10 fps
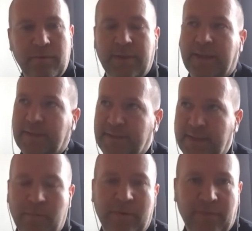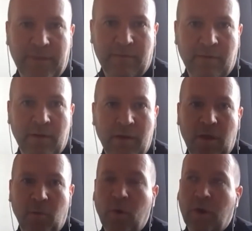they can see whether there are
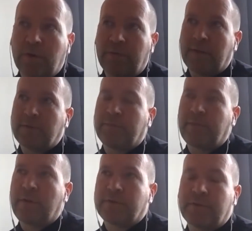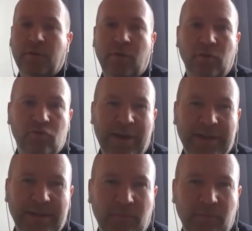workarounds with regards to the contract and